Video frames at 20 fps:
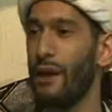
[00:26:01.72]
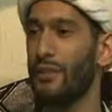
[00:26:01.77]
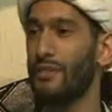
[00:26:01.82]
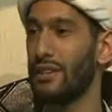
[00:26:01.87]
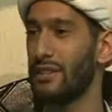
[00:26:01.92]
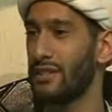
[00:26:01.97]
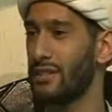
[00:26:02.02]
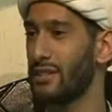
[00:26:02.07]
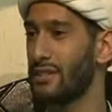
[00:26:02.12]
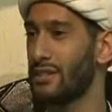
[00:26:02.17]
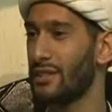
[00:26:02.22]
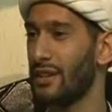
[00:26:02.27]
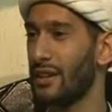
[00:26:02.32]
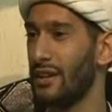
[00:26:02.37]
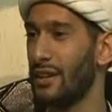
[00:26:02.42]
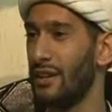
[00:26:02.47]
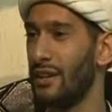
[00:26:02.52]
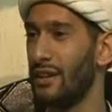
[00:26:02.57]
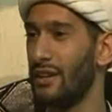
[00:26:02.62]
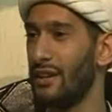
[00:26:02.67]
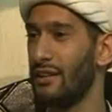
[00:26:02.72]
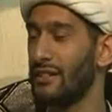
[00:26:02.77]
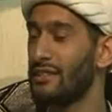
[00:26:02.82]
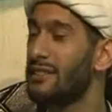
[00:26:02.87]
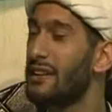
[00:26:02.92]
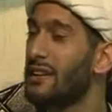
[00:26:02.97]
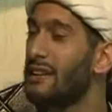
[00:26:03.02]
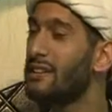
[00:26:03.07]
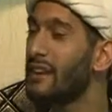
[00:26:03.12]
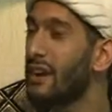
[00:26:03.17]
about this.
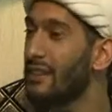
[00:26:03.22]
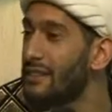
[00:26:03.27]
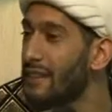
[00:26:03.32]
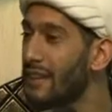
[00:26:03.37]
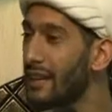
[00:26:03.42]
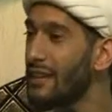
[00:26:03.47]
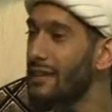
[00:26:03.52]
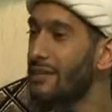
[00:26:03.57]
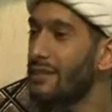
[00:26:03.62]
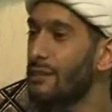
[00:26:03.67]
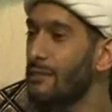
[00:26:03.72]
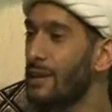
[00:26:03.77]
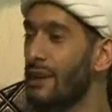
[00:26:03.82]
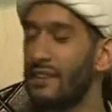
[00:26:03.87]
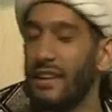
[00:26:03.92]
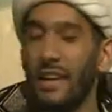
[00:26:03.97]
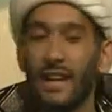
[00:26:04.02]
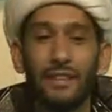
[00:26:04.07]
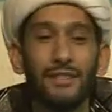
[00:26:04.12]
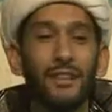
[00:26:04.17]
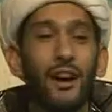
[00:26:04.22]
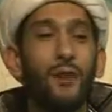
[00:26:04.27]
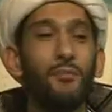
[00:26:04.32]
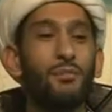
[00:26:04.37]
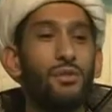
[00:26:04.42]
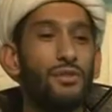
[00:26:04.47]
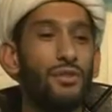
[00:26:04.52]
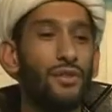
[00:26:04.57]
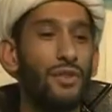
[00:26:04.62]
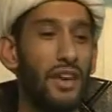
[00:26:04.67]
Sayyidina, tell us about the
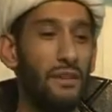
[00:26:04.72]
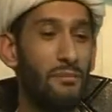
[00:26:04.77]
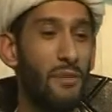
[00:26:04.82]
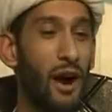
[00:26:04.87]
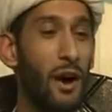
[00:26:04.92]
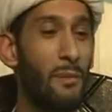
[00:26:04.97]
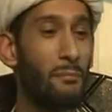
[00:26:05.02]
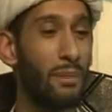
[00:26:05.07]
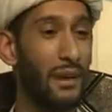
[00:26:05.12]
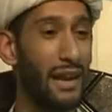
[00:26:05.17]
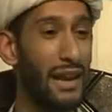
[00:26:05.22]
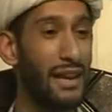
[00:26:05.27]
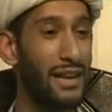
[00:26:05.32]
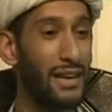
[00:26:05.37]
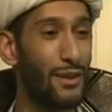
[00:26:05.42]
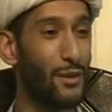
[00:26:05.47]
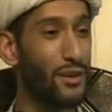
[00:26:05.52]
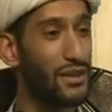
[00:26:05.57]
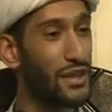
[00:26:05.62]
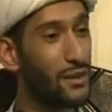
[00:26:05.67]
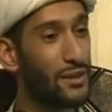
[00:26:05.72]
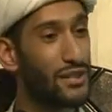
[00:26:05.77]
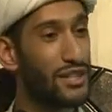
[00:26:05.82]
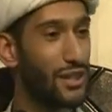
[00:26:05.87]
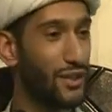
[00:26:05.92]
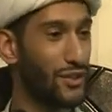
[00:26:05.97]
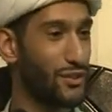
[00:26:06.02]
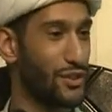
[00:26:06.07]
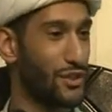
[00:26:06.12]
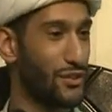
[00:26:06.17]
examples of Imam playing when they were
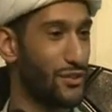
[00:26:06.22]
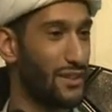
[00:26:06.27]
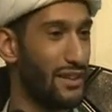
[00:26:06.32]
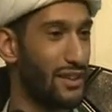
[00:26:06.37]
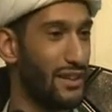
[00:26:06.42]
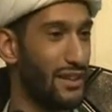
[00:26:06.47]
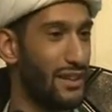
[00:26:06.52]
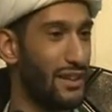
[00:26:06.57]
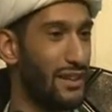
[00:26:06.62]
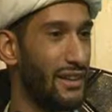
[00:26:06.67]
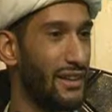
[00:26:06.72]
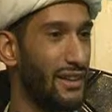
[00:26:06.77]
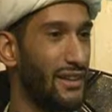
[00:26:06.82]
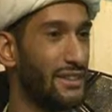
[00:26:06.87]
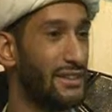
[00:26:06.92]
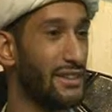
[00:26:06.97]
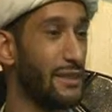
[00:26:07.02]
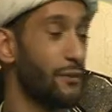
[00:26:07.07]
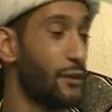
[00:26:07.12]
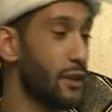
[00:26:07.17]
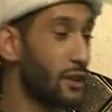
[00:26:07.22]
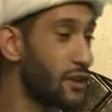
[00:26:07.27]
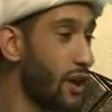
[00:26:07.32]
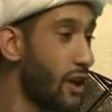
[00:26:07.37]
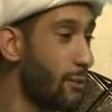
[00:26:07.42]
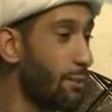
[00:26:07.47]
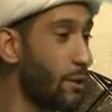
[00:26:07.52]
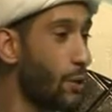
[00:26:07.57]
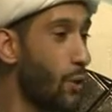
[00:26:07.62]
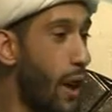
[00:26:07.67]
children. So for
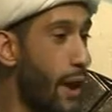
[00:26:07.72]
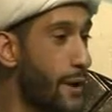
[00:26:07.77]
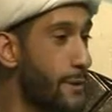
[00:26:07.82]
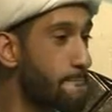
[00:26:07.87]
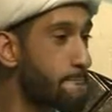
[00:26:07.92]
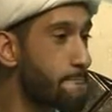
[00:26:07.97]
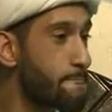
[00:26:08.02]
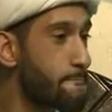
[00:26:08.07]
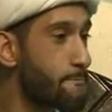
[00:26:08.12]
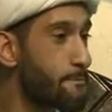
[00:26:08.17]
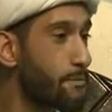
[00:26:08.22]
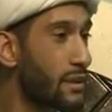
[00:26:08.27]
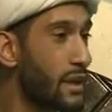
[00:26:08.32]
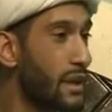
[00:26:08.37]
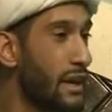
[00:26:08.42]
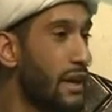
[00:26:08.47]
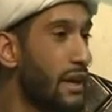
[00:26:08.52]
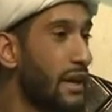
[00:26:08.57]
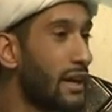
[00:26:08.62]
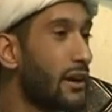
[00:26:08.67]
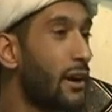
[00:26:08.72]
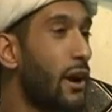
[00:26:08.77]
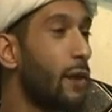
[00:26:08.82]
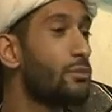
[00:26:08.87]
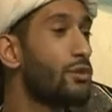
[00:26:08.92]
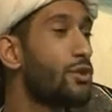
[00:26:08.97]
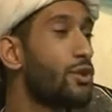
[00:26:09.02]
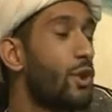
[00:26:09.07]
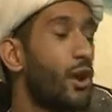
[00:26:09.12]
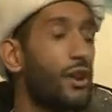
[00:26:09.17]
example, one
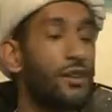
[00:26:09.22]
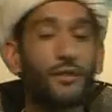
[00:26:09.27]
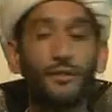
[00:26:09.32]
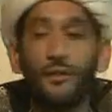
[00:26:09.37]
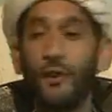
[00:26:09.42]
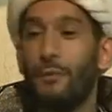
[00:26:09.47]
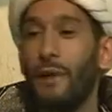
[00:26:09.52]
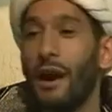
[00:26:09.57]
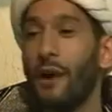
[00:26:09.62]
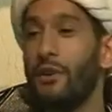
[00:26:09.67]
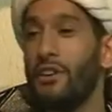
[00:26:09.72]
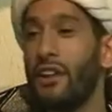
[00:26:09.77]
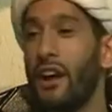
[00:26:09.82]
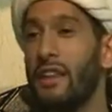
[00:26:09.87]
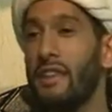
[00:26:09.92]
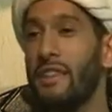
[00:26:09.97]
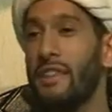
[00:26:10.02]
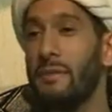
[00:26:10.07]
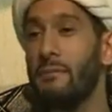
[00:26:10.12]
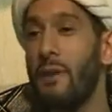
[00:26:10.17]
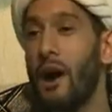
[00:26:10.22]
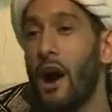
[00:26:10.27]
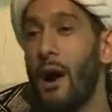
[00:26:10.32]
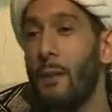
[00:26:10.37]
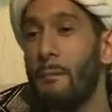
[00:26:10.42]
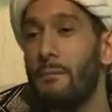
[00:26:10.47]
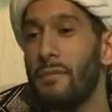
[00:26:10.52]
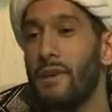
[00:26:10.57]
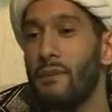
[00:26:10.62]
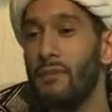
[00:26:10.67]
comes to us from our 9th
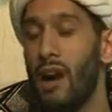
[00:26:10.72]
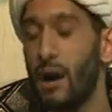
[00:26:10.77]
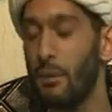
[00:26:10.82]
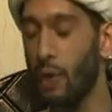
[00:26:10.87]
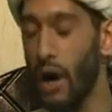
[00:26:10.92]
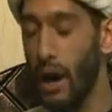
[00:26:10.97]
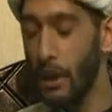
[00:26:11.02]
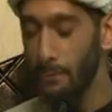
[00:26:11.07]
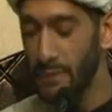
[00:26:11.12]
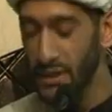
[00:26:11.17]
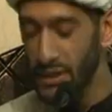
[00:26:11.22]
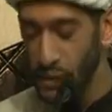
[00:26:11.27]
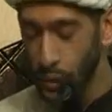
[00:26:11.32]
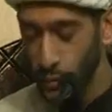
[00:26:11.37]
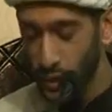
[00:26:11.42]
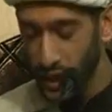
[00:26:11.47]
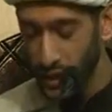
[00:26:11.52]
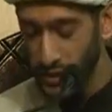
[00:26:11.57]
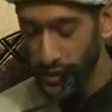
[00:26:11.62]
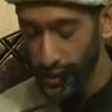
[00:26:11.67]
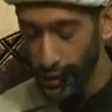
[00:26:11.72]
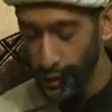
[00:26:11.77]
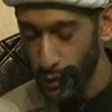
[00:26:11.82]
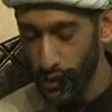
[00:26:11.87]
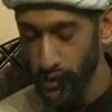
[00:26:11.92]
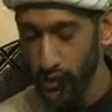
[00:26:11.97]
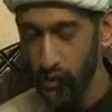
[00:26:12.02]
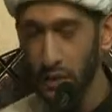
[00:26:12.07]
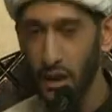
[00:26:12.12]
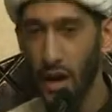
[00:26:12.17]
Imam, Imam Muhammad Jawaad,
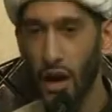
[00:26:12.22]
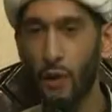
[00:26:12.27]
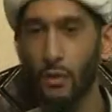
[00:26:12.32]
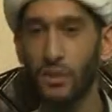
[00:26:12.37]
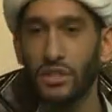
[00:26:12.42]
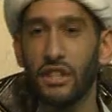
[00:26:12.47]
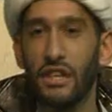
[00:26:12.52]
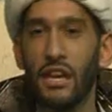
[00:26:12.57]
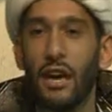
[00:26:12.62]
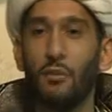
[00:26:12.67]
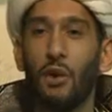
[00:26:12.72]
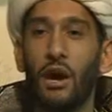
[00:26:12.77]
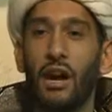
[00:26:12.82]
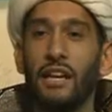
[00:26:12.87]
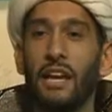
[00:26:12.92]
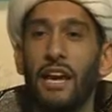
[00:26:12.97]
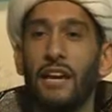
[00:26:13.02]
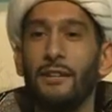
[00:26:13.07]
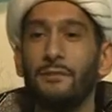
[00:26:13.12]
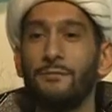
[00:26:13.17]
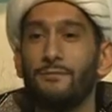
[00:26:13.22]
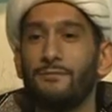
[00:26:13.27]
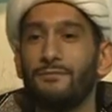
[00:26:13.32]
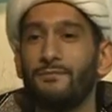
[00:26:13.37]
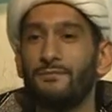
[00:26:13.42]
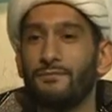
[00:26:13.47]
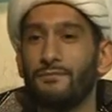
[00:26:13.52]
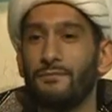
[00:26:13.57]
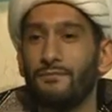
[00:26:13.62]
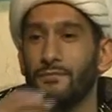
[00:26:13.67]
salawatullah wa salamu alayhi.
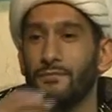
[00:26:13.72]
